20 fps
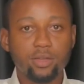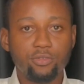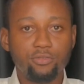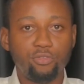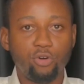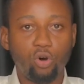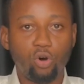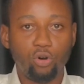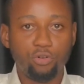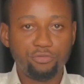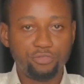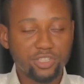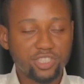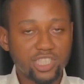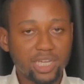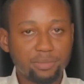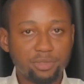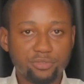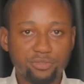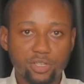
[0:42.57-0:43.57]
for
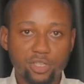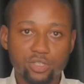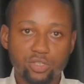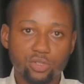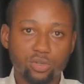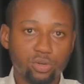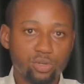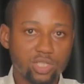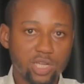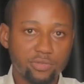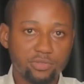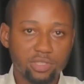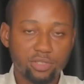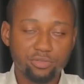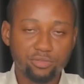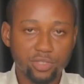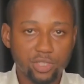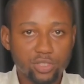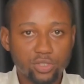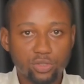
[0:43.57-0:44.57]
first-time investors, avid
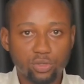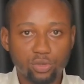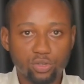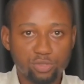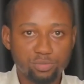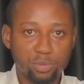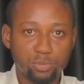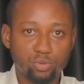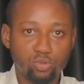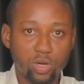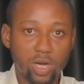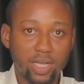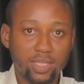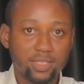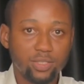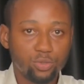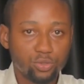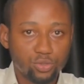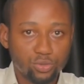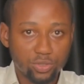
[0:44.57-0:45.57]
investors, people who are
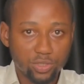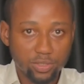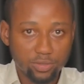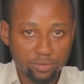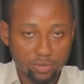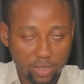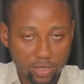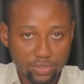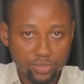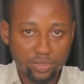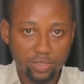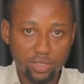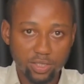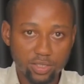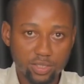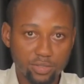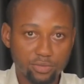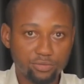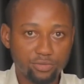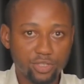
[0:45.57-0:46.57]
new to real
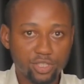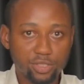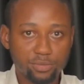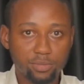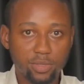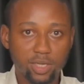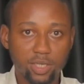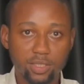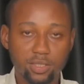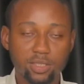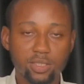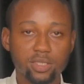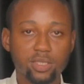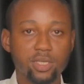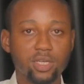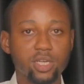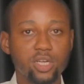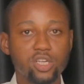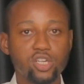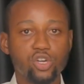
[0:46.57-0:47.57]
estate investment,
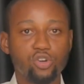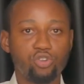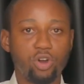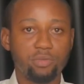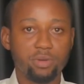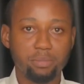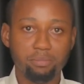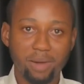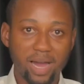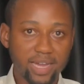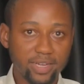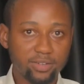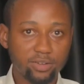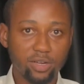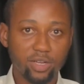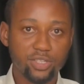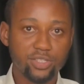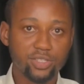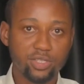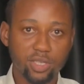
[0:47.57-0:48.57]
who have been buying
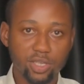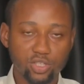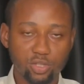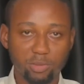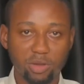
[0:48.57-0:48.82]
real estate.